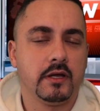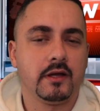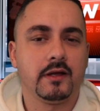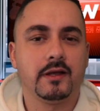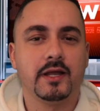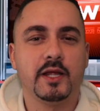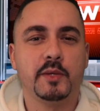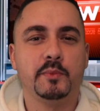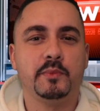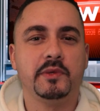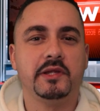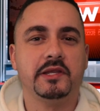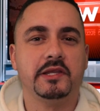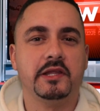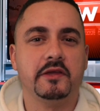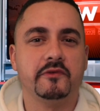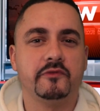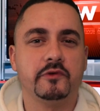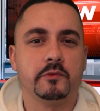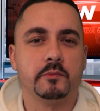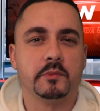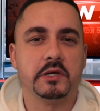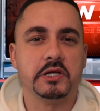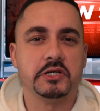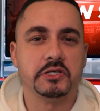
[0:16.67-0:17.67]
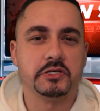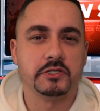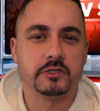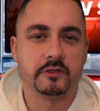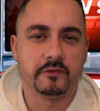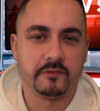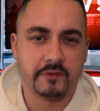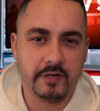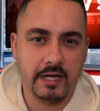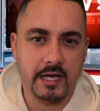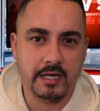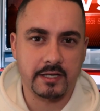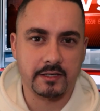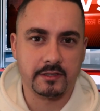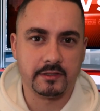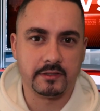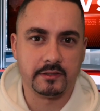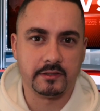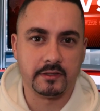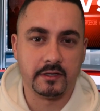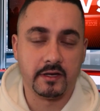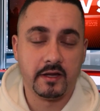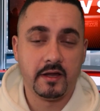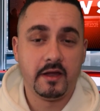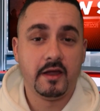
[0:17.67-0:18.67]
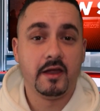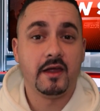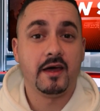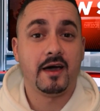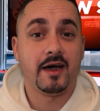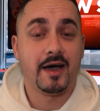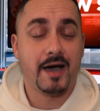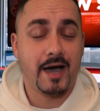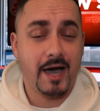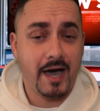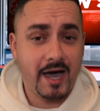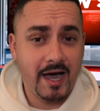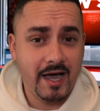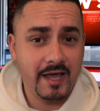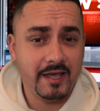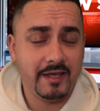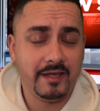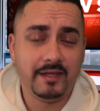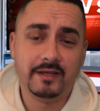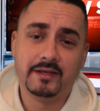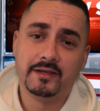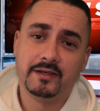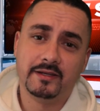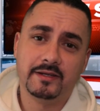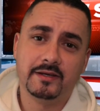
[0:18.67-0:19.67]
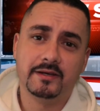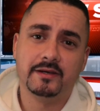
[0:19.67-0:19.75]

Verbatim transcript: claiming defamation of character. I in